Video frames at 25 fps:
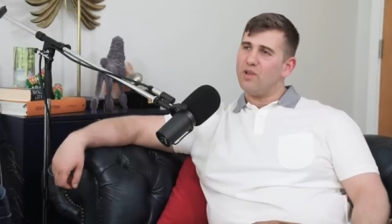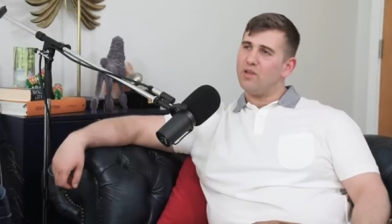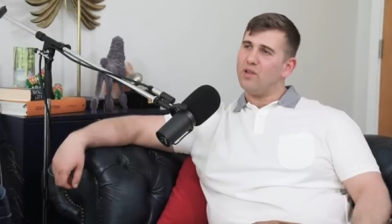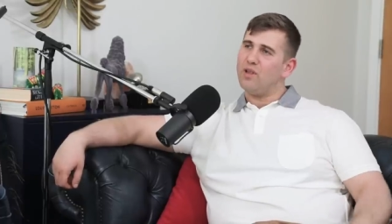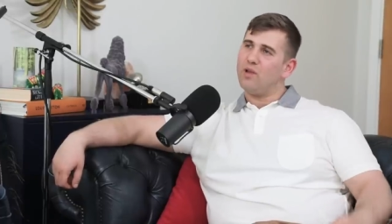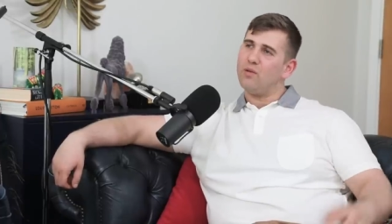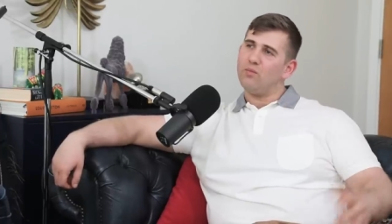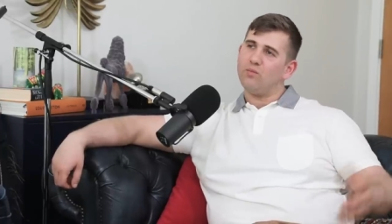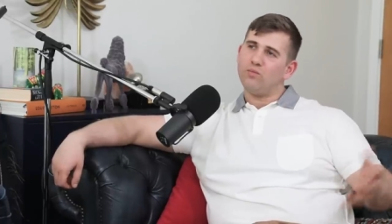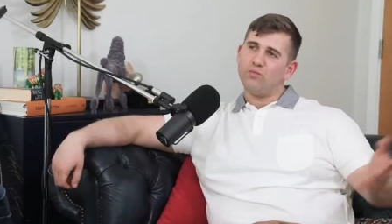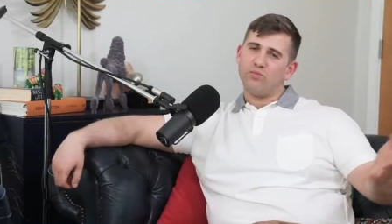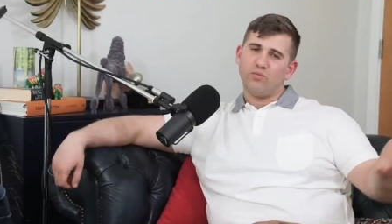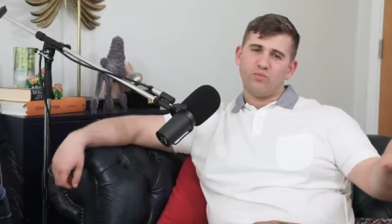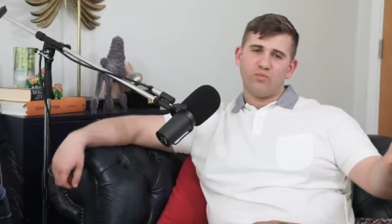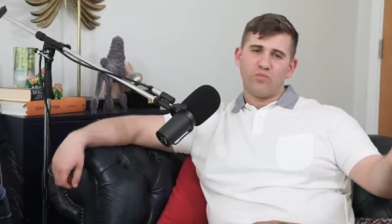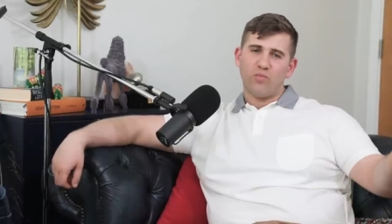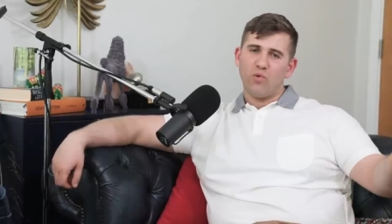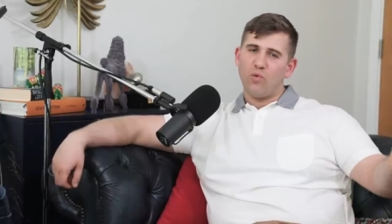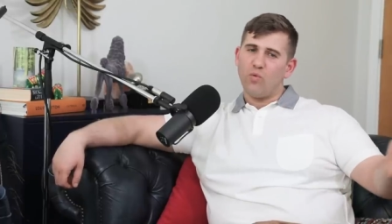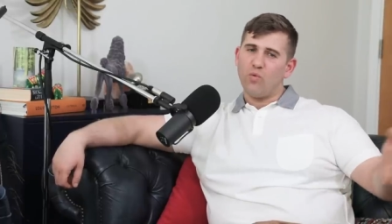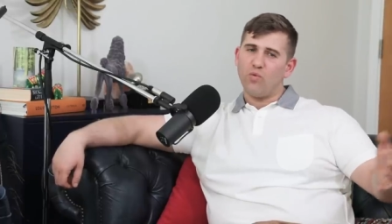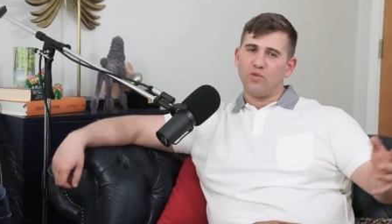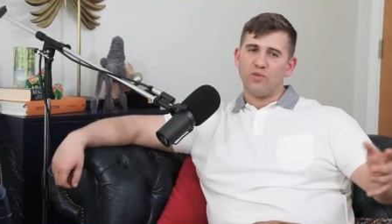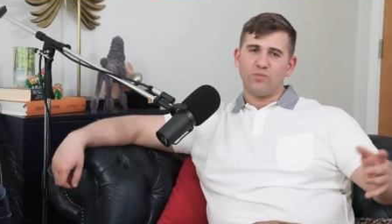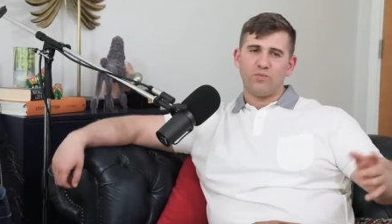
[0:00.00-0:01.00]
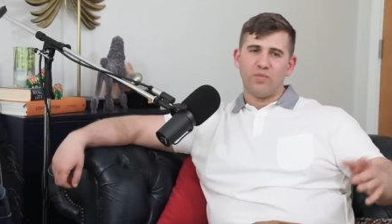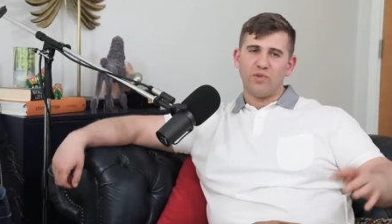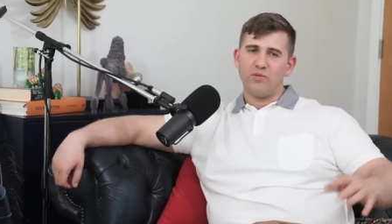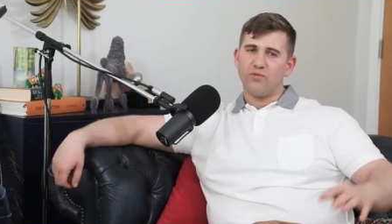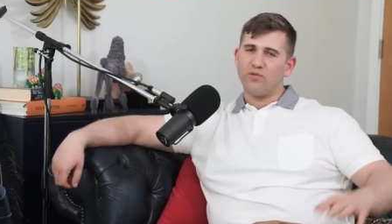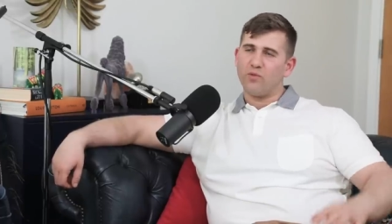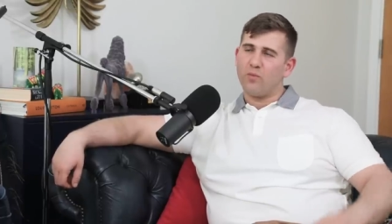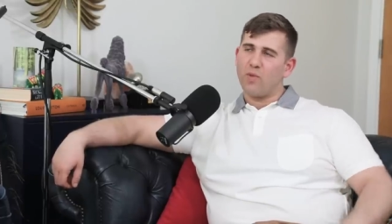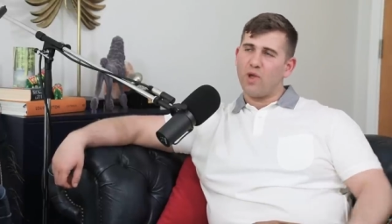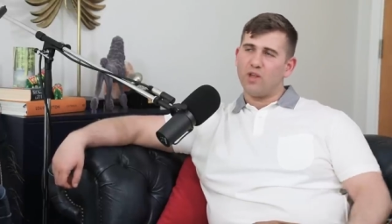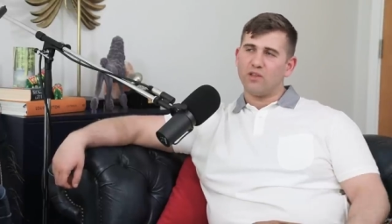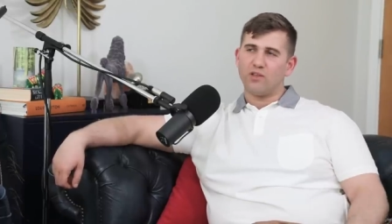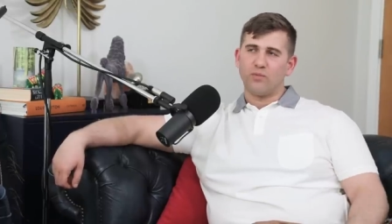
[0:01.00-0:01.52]
And I'm always been
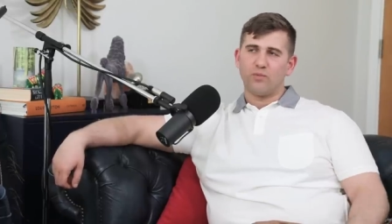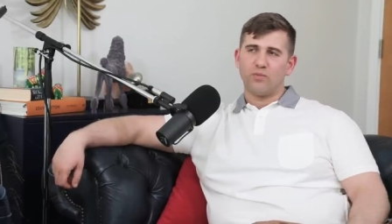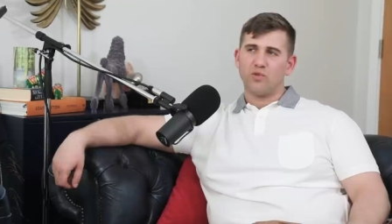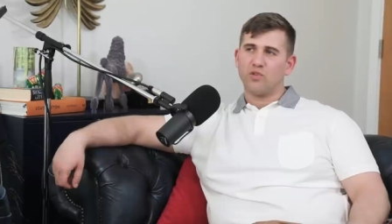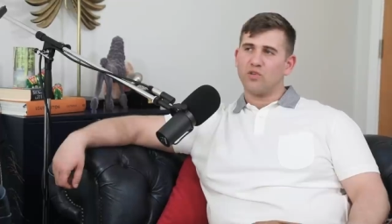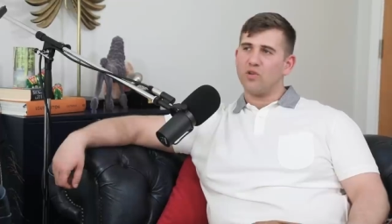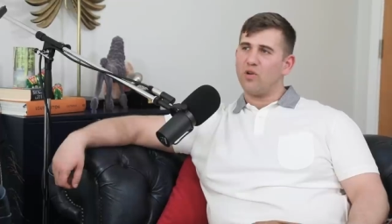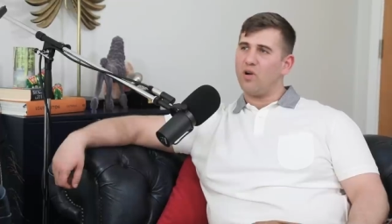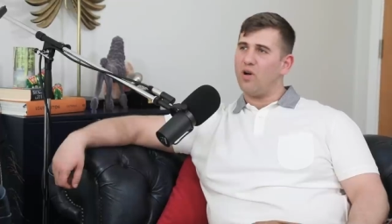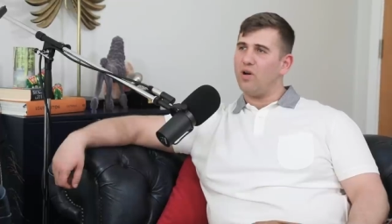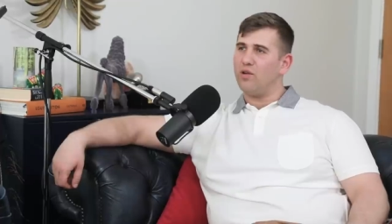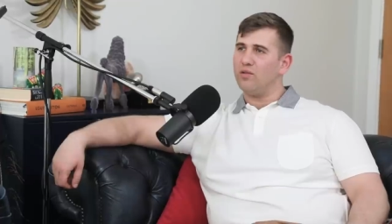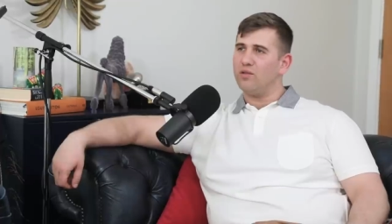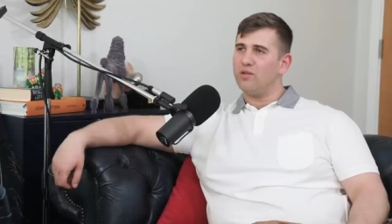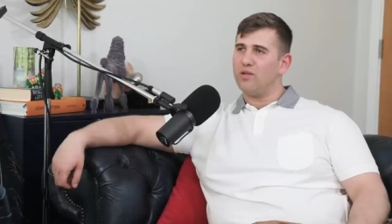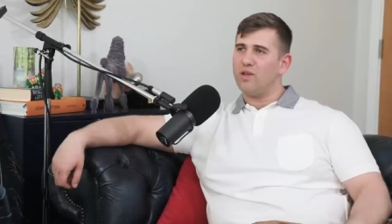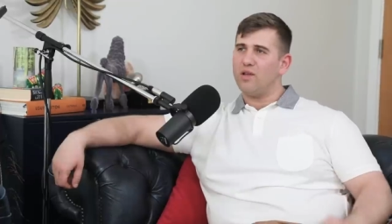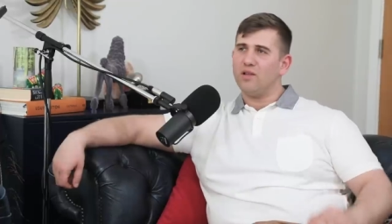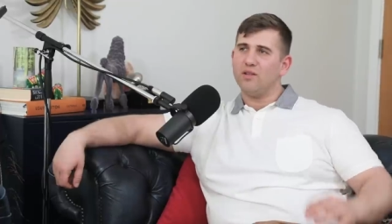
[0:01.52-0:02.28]
from Azerbaijan.